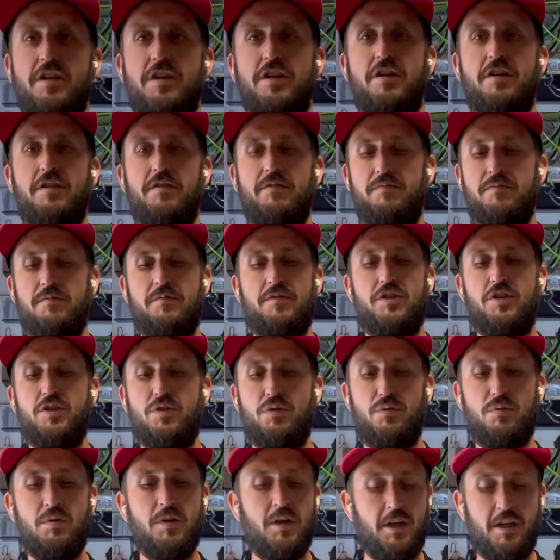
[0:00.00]
can
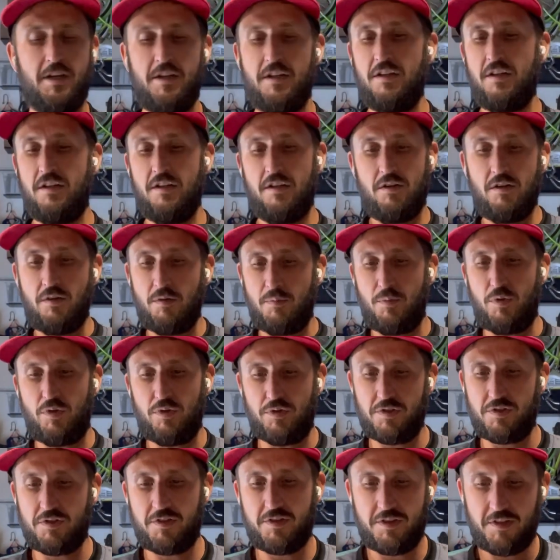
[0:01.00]
do
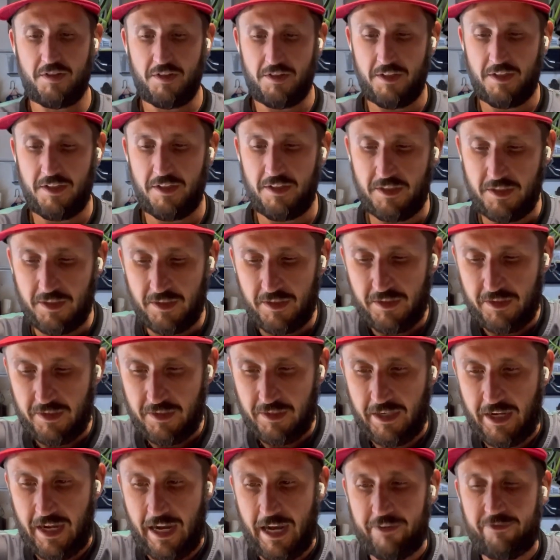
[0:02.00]
almost
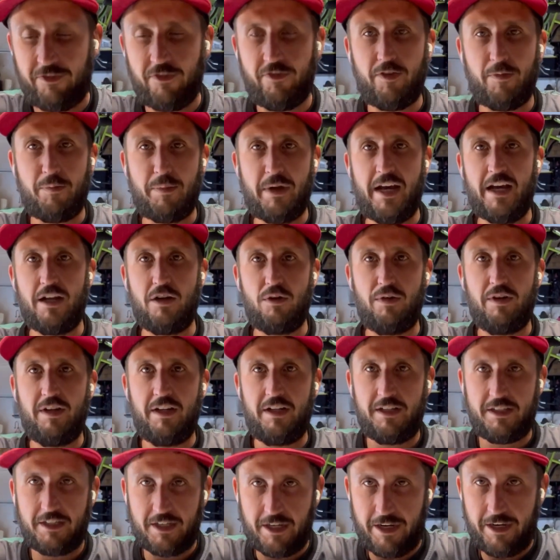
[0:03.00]
a half of a panel at
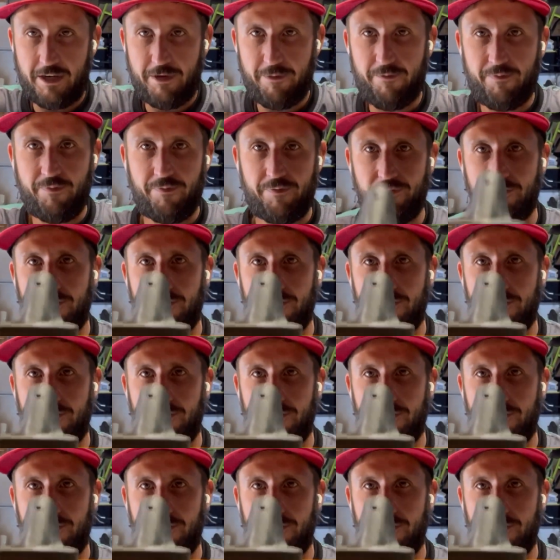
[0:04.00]
a time,